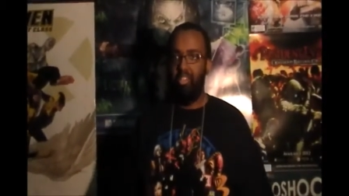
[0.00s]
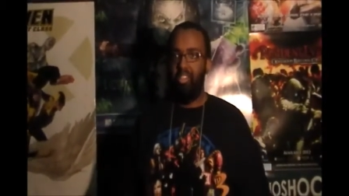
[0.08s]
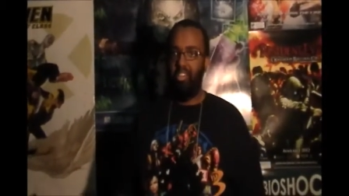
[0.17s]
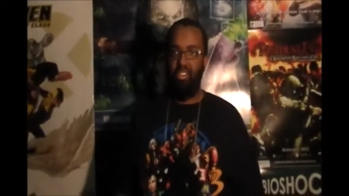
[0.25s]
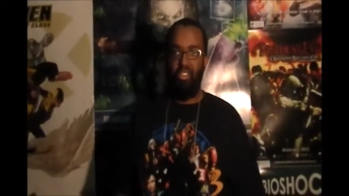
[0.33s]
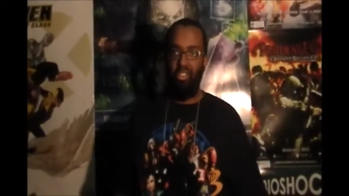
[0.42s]

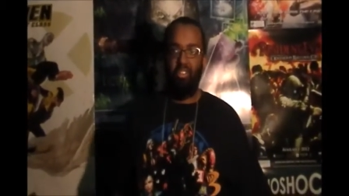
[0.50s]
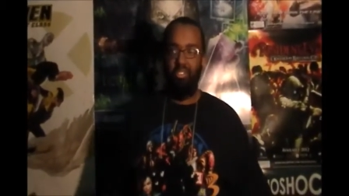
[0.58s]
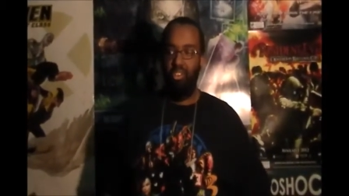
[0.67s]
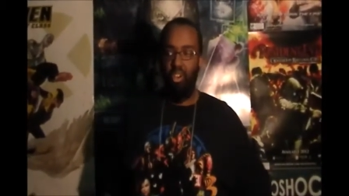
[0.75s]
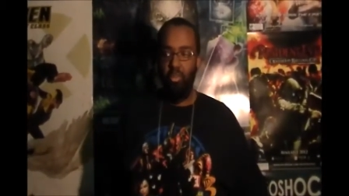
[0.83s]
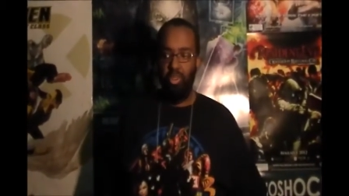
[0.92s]

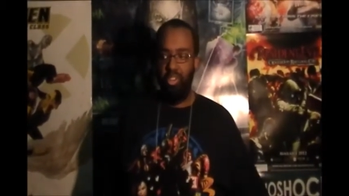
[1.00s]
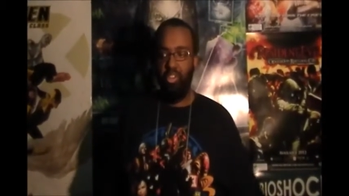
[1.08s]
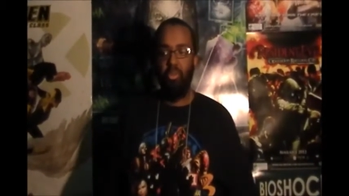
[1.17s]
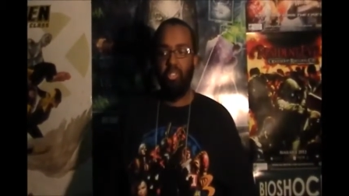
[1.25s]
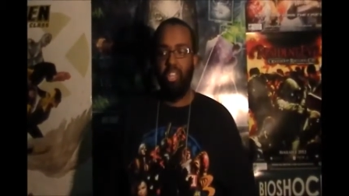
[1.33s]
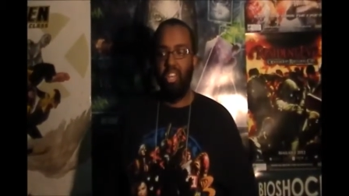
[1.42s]
No one
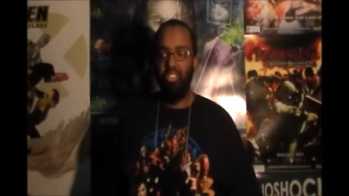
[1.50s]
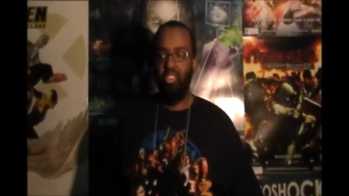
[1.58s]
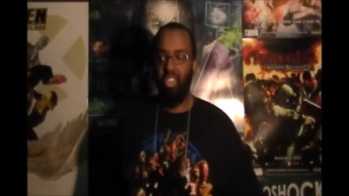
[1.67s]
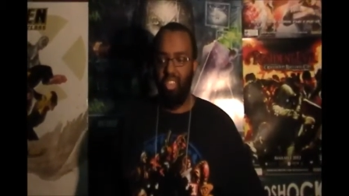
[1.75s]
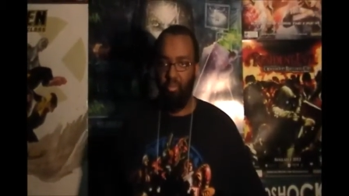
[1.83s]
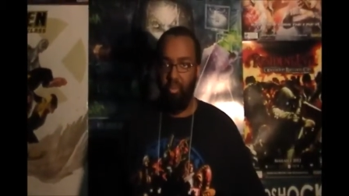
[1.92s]
knows
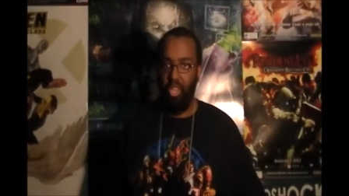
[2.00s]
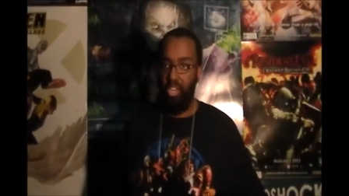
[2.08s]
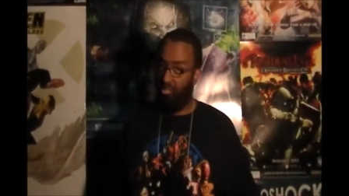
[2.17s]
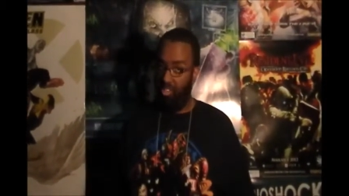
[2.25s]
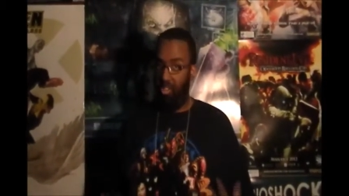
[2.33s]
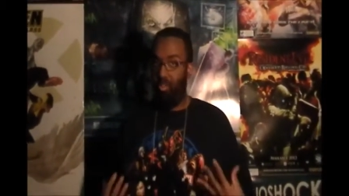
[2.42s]
anything. We
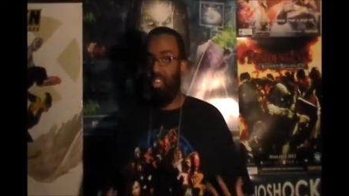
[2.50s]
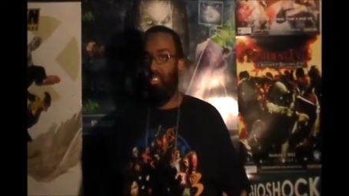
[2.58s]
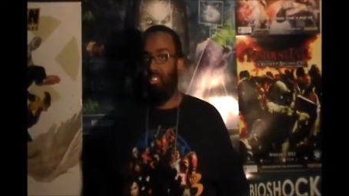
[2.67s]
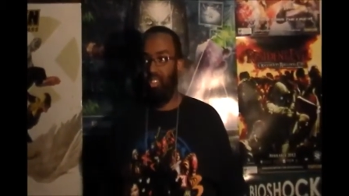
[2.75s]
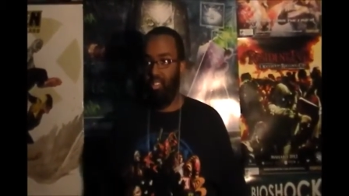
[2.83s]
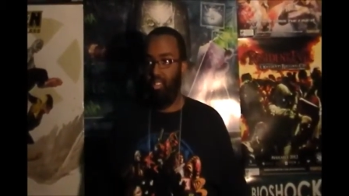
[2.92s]
don't know
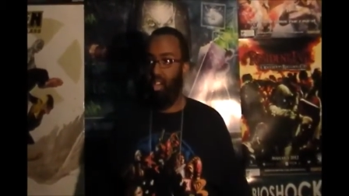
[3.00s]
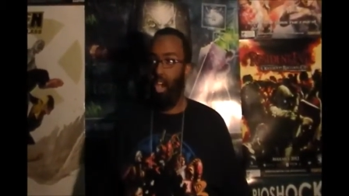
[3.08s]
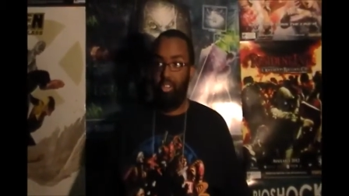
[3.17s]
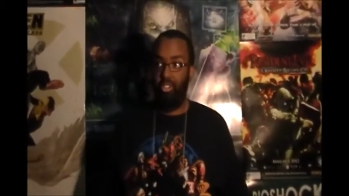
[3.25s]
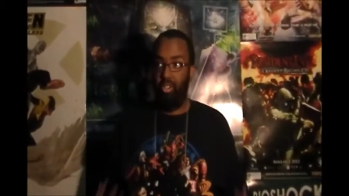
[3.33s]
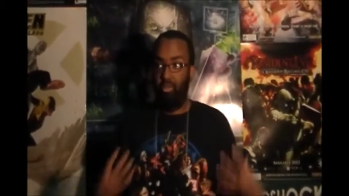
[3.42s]
anything.
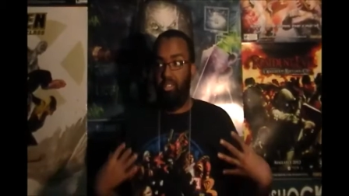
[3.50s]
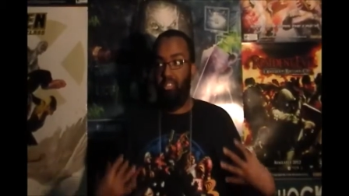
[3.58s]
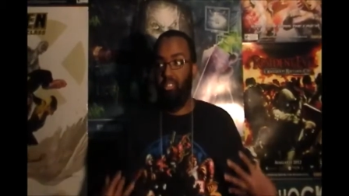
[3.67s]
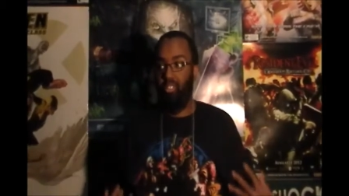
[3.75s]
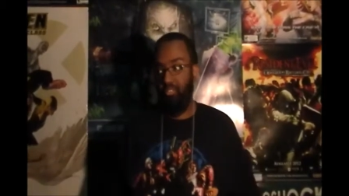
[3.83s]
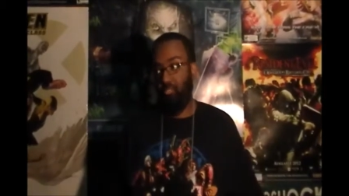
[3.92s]
I don't,
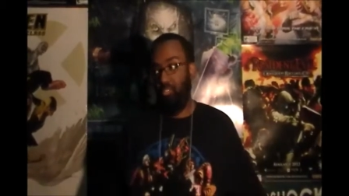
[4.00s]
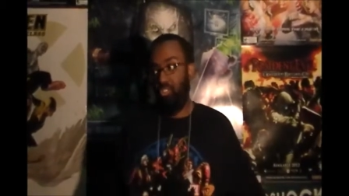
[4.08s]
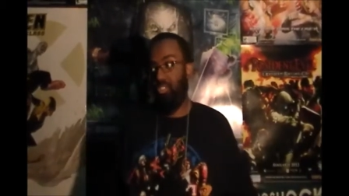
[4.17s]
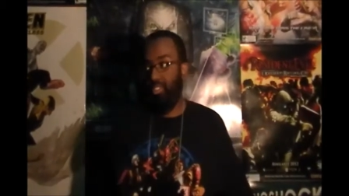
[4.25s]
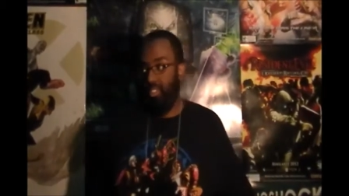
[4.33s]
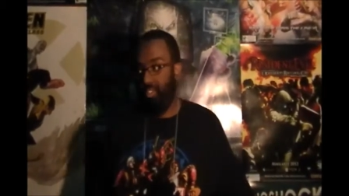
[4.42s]

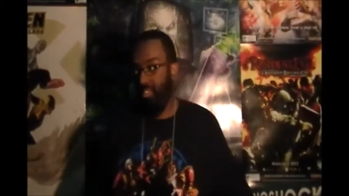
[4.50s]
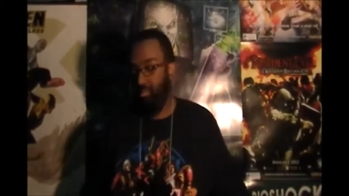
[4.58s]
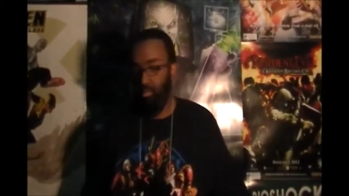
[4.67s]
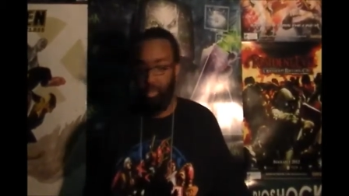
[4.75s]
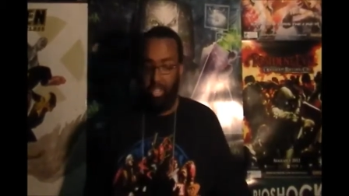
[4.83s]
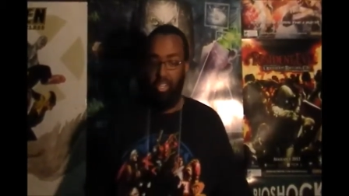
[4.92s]
unfortunately.
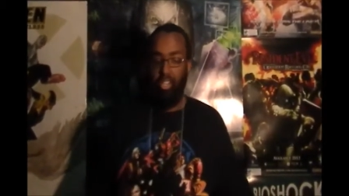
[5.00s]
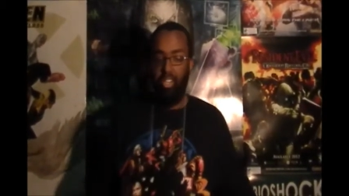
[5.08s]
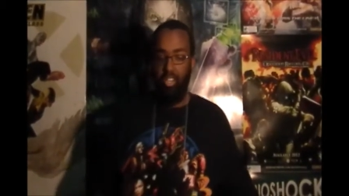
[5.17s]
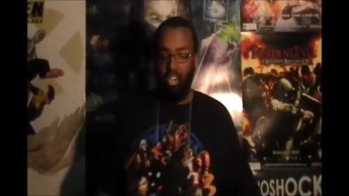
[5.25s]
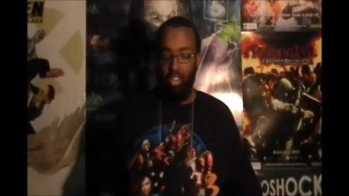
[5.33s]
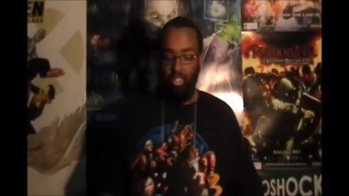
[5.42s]
But
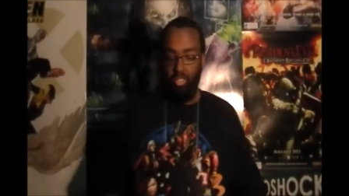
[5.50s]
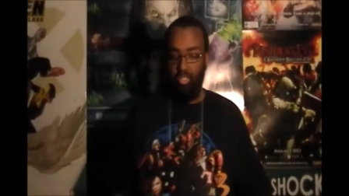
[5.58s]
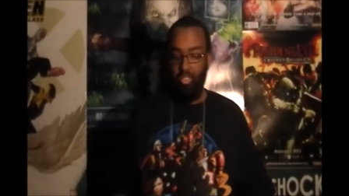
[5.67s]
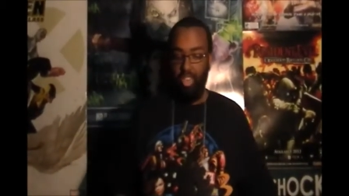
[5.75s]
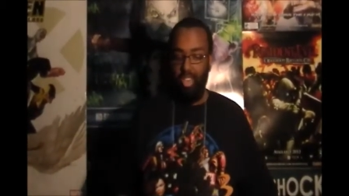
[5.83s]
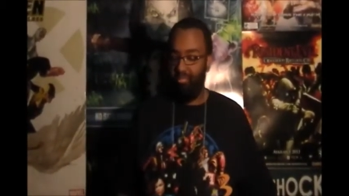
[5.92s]
other
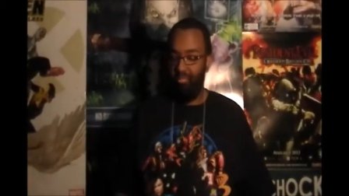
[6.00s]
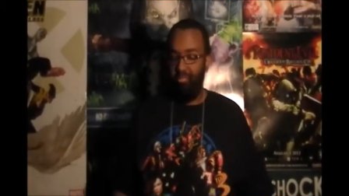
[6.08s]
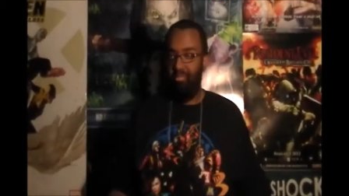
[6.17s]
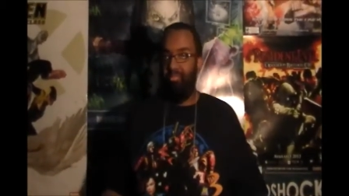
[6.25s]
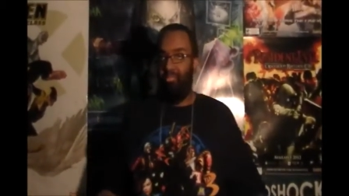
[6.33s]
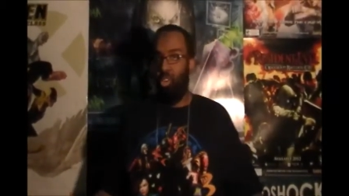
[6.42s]
than that,
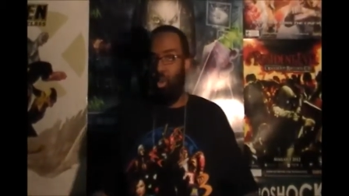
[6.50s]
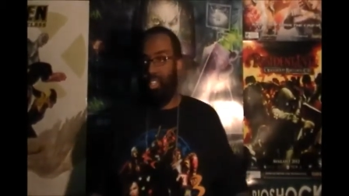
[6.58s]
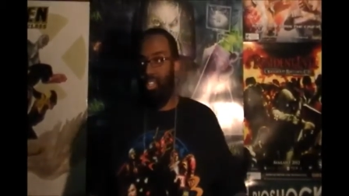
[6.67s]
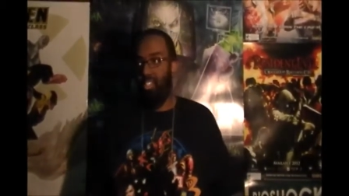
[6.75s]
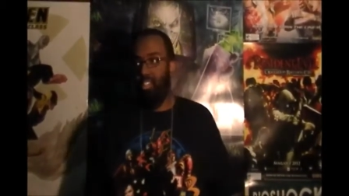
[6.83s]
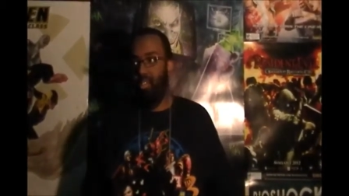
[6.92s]
all I
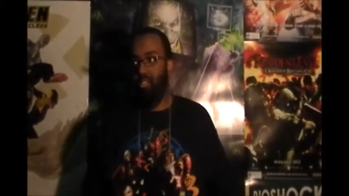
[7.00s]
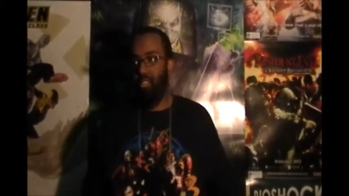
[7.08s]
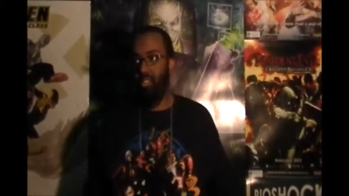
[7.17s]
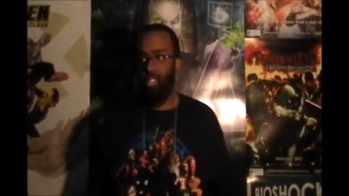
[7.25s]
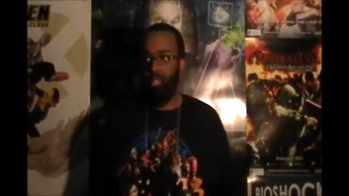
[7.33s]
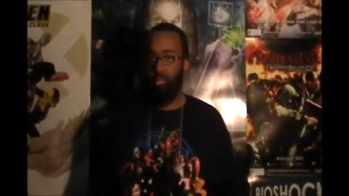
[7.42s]
can tell you is that
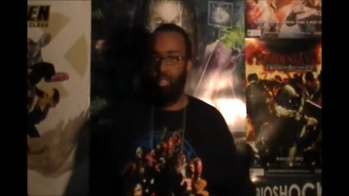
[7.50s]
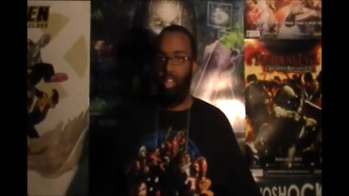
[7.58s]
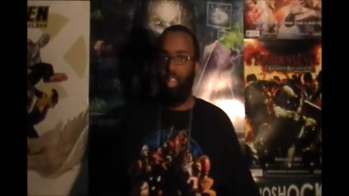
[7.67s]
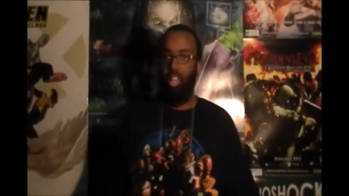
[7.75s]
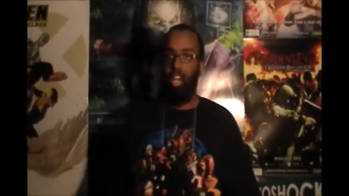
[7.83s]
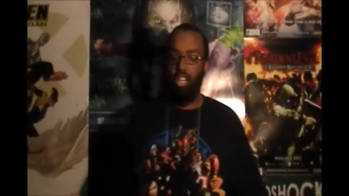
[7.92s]
there's going to be a
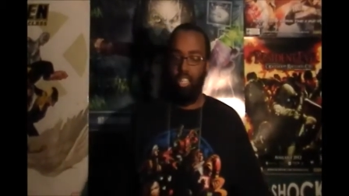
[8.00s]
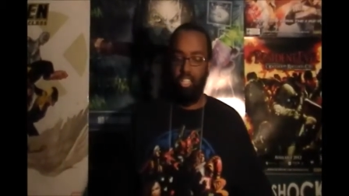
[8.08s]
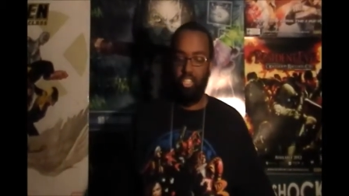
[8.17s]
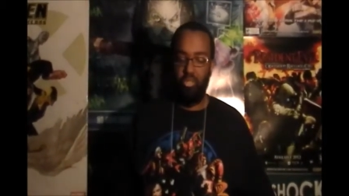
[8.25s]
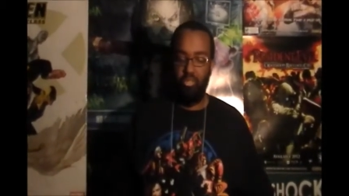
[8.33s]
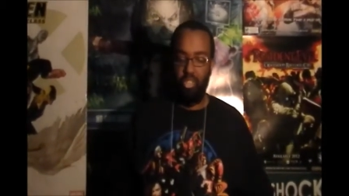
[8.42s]
lot of
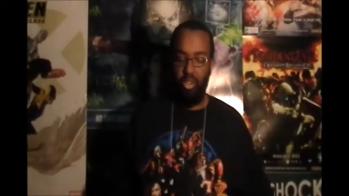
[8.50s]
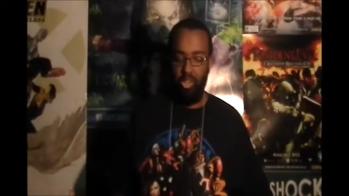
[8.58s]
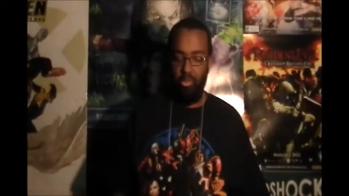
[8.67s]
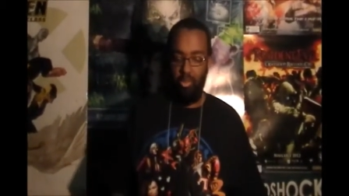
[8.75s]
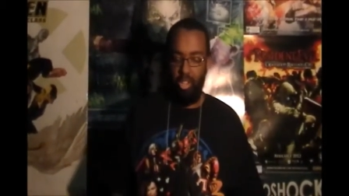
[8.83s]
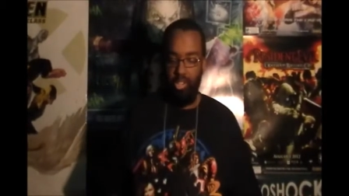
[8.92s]
issues going
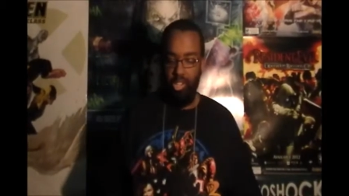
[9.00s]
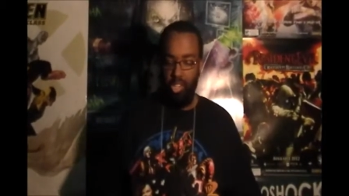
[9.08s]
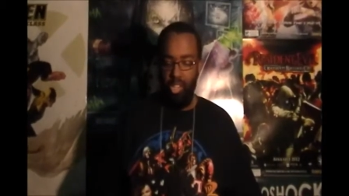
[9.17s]
around.